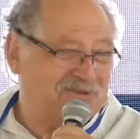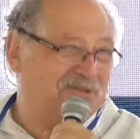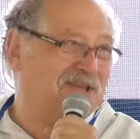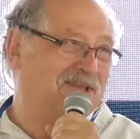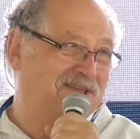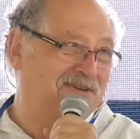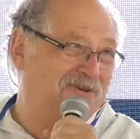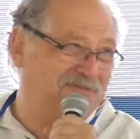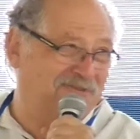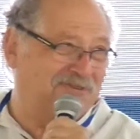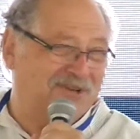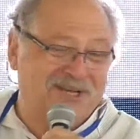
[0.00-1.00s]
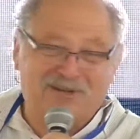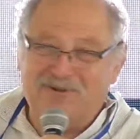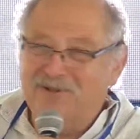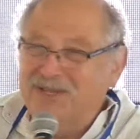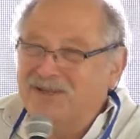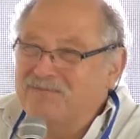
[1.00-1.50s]
thank you for
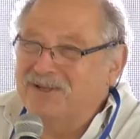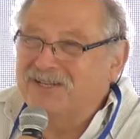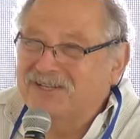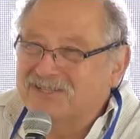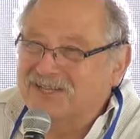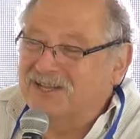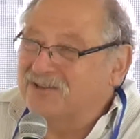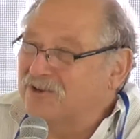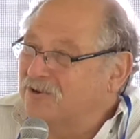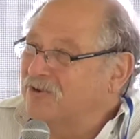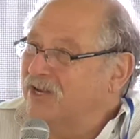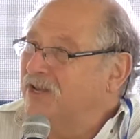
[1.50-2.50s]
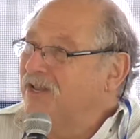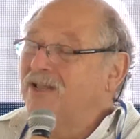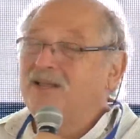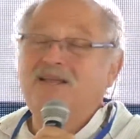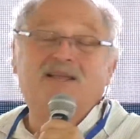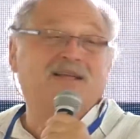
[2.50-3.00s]
including me in this category.
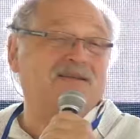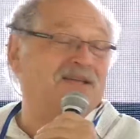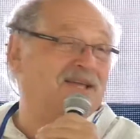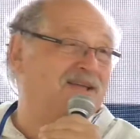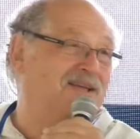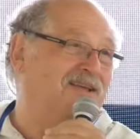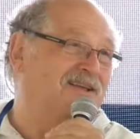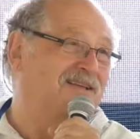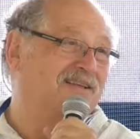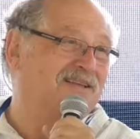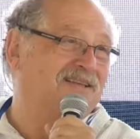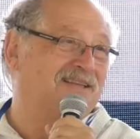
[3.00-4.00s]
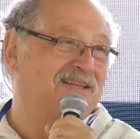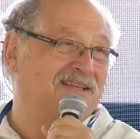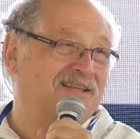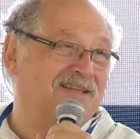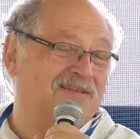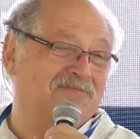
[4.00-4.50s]

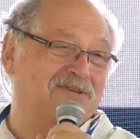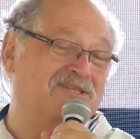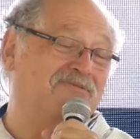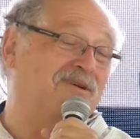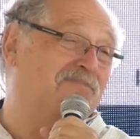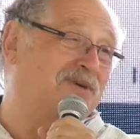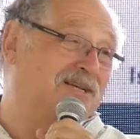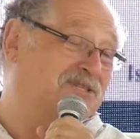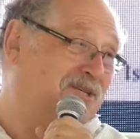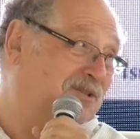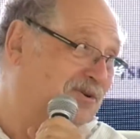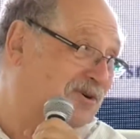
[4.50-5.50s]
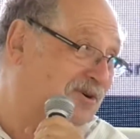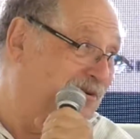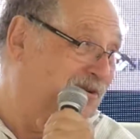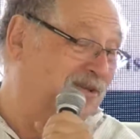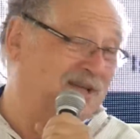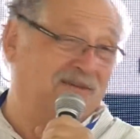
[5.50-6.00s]
Mr.
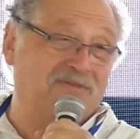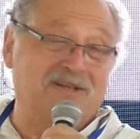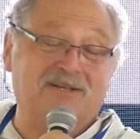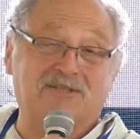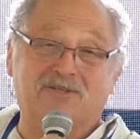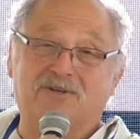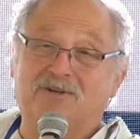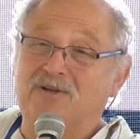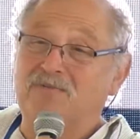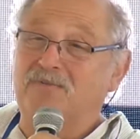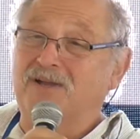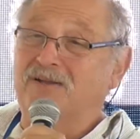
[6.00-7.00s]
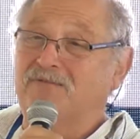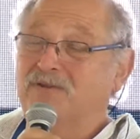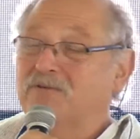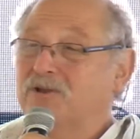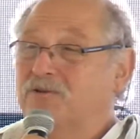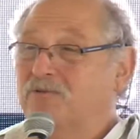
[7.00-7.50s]
Ambassador, Avi Hasson, my
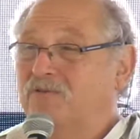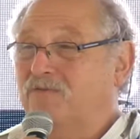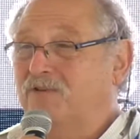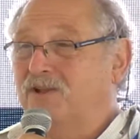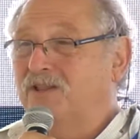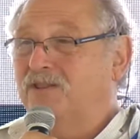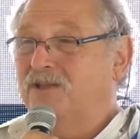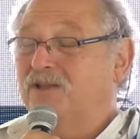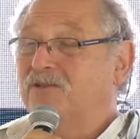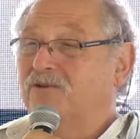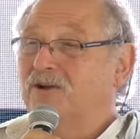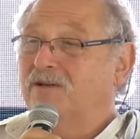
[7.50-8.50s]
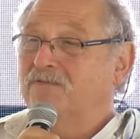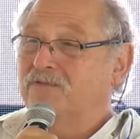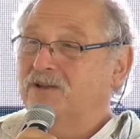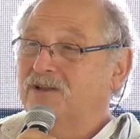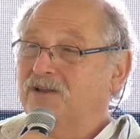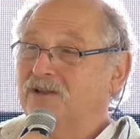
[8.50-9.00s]
very good friend,
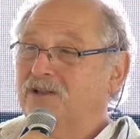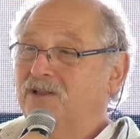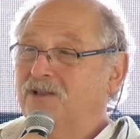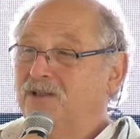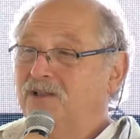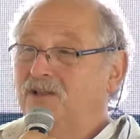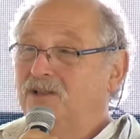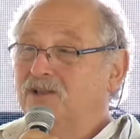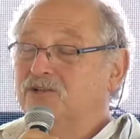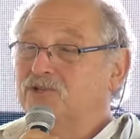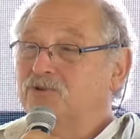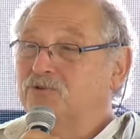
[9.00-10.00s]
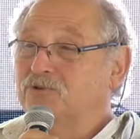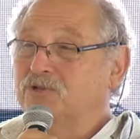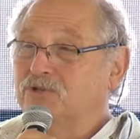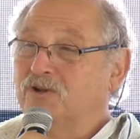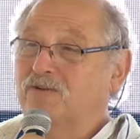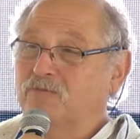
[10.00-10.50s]
Yoav
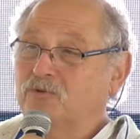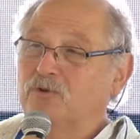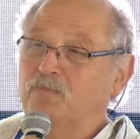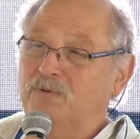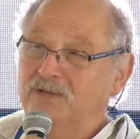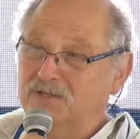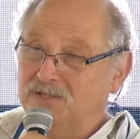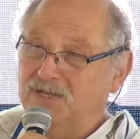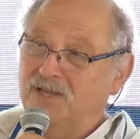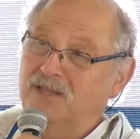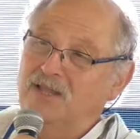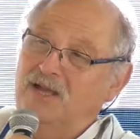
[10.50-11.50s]
Shlush. Yoav, would you please stand